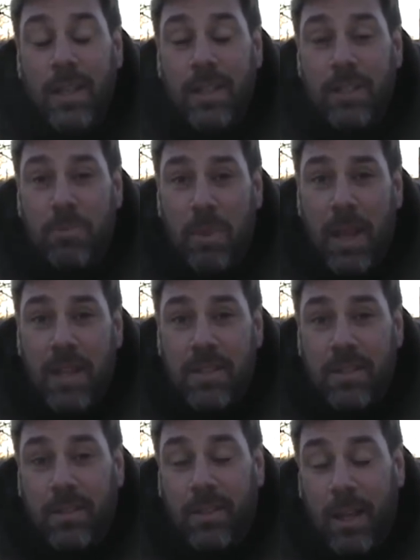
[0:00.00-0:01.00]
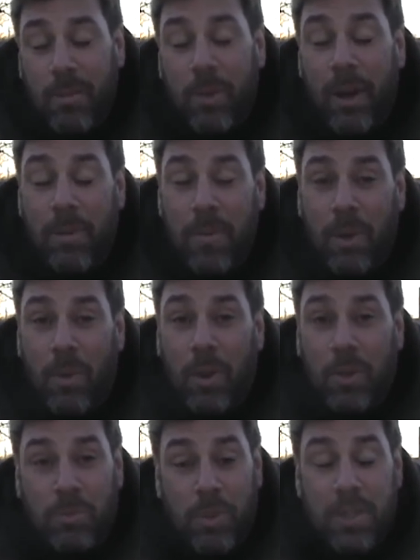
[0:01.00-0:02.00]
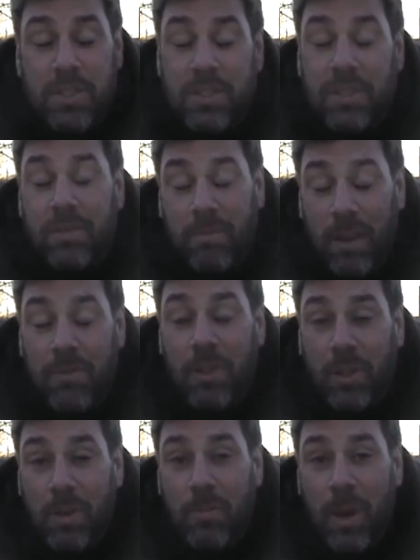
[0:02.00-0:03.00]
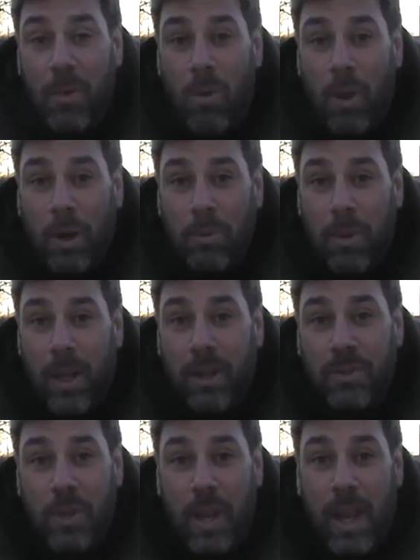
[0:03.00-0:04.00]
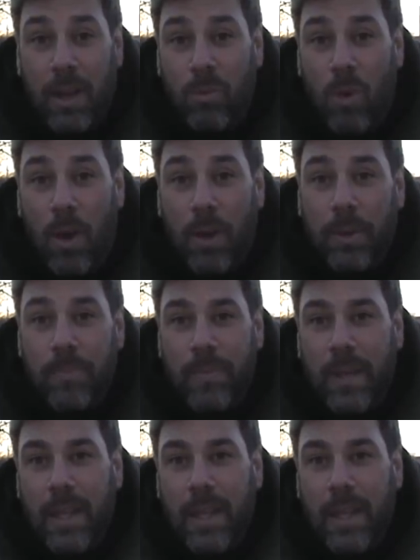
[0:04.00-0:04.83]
space. Library being one of those places, I filled up my water bottle, so I had water.